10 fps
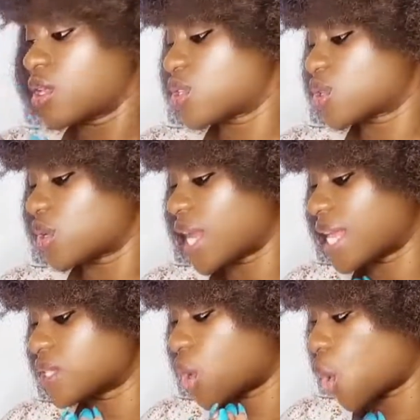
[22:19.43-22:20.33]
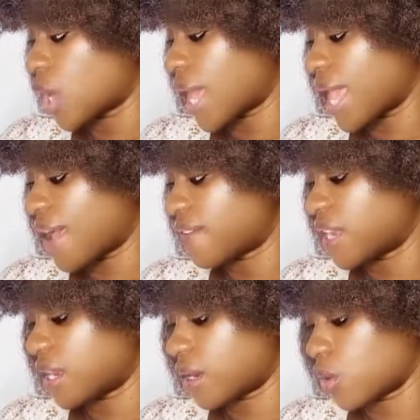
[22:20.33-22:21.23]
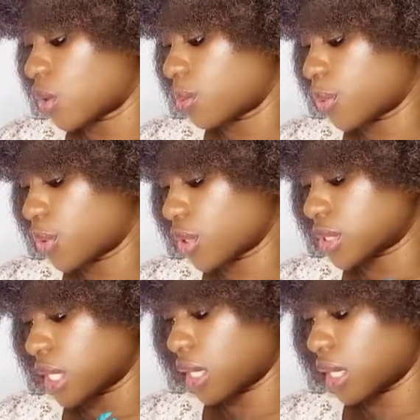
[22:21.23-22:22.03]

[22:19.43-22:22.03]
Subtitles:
So that's all I have here on products